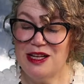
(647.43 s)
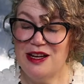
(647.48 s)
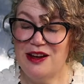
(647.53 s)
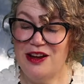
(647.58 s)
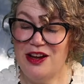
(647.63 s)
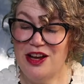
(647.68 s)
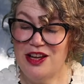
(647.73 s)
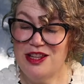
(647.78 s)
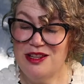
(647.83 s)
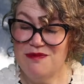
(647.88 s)

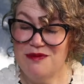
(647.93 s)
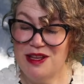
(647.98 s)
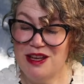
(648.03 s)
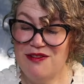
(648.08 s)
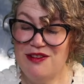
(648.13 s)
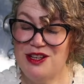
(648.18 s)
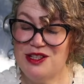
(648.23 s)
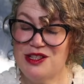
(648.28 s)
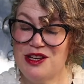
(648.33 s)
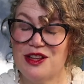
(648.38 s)
heard them give
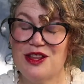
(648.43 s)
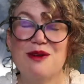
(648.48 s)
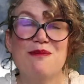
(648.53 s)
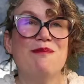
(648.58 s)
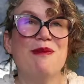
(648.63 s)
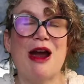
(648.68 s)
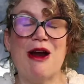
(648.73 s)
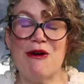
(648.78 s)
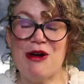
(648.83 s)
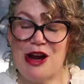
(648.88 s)
each other
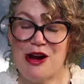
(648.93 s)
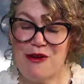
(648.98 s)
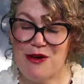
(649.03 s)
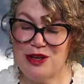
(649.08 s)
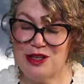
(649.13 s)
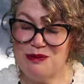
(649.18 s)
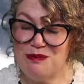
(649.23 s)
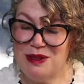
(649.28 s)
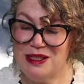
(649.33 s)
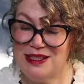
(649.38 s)
Merry
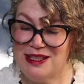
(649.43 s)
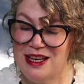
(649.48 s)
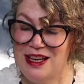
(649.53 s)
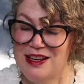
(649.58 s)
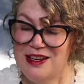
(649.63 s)
Christmas